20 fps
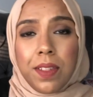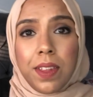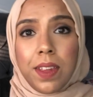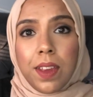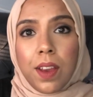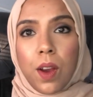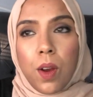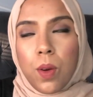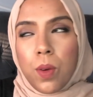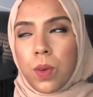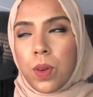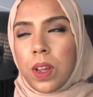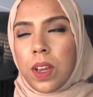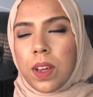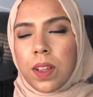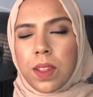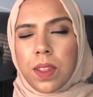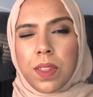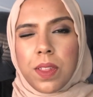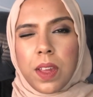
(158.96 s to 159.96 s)
the
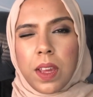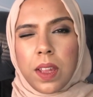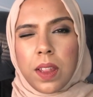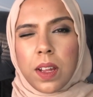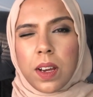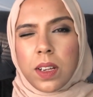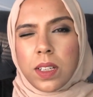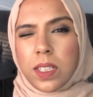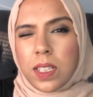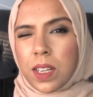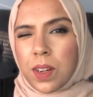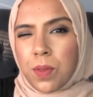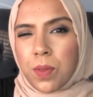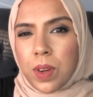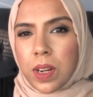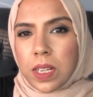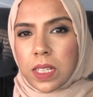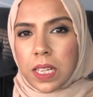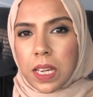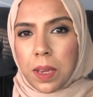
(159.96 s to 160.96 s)
only other thing that I didn't
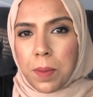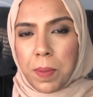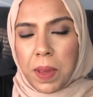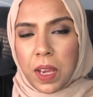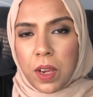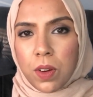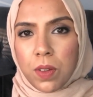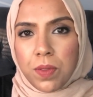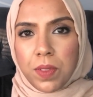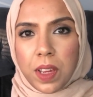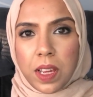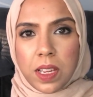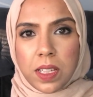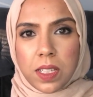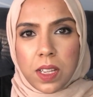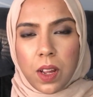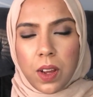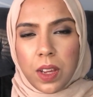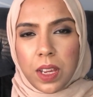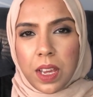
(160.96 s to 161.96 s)
really take a pic of
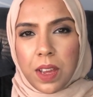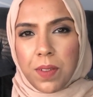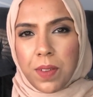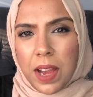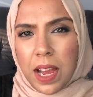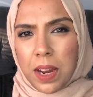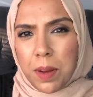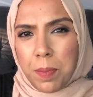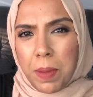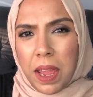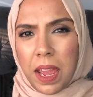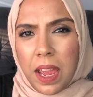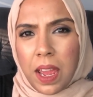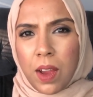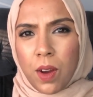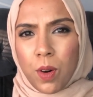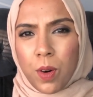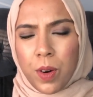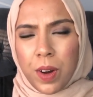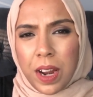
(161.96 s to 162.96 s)
is like if I had a
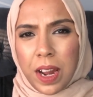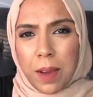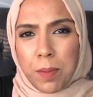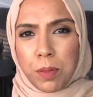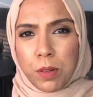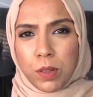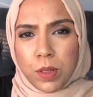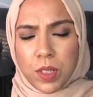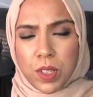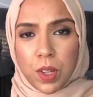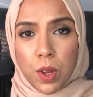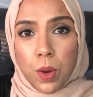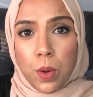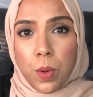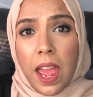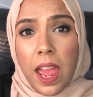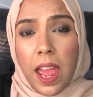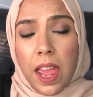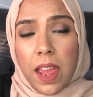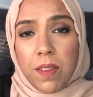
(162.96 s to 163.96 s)
pear or an apple.
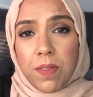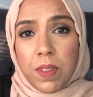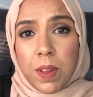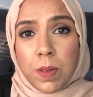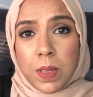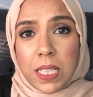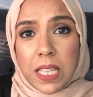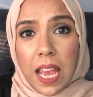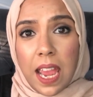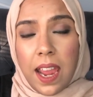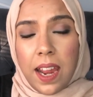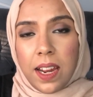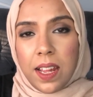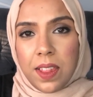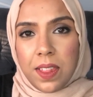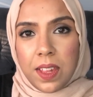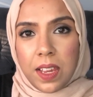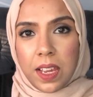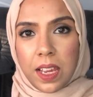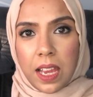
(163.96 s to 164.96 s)
So if there was
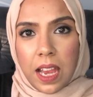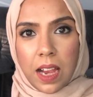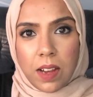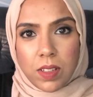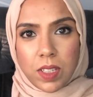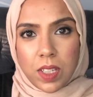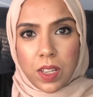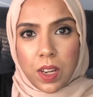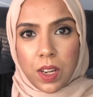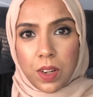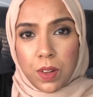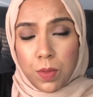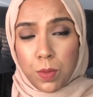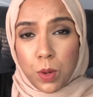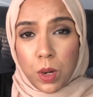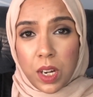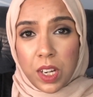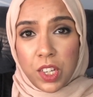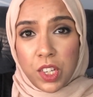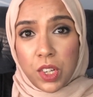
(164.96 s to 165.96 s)
anything outside of
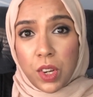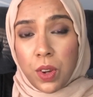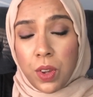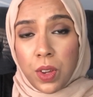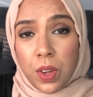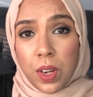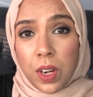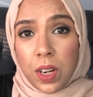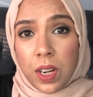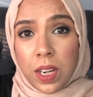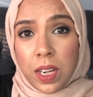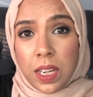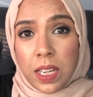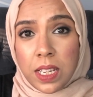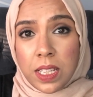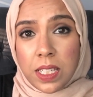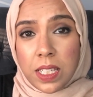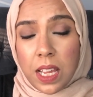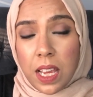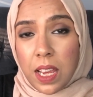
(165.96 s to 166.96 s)
what I show you
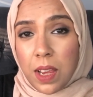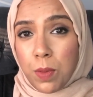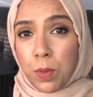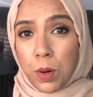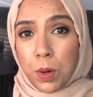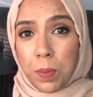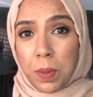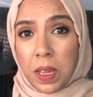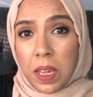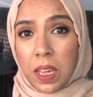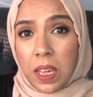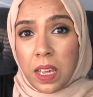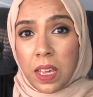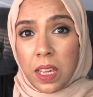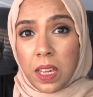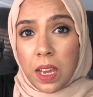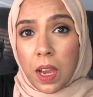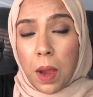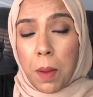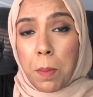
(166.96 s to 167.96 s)
guys, it would
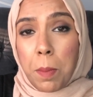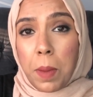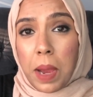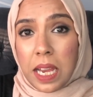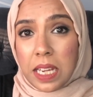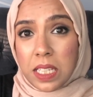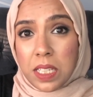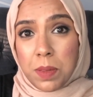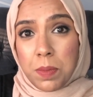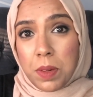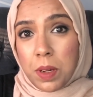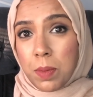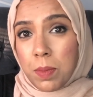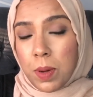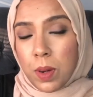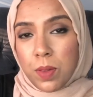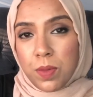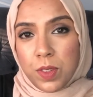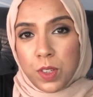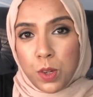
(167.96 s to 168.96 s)
be a maximum
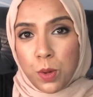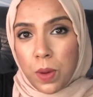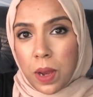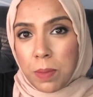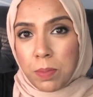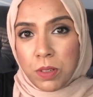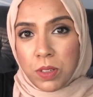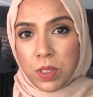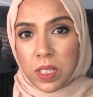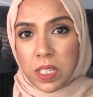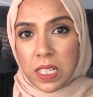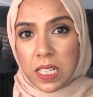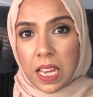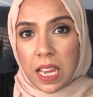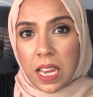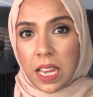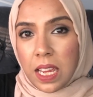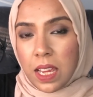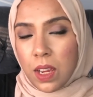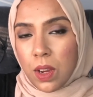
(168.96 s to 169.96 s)
of 2 apples a
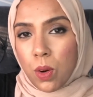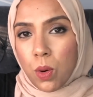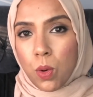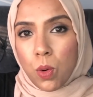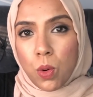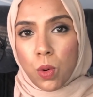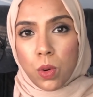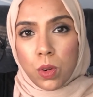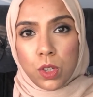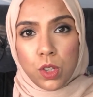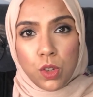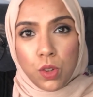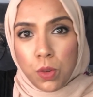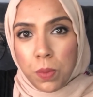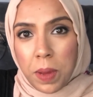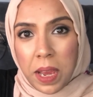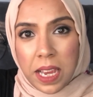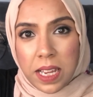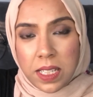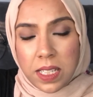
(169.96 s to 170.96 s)
day or 2
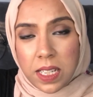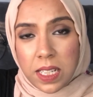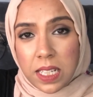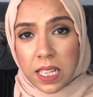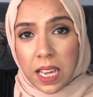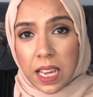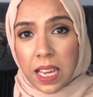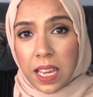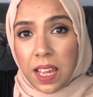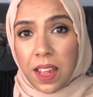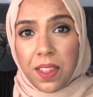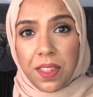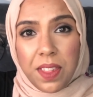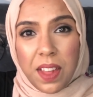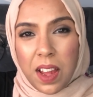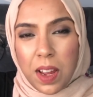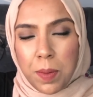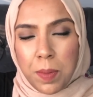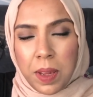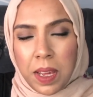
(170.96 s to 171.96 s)
pears a day.
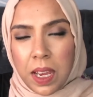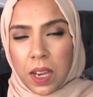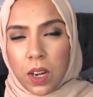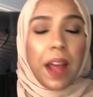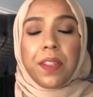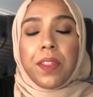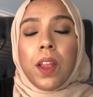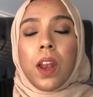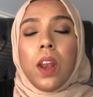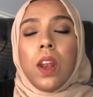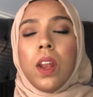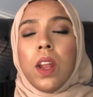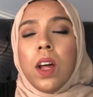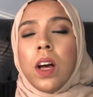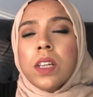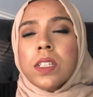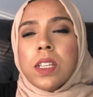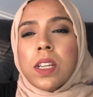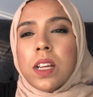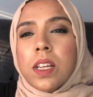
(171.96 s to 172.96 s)
That'd be it. And the last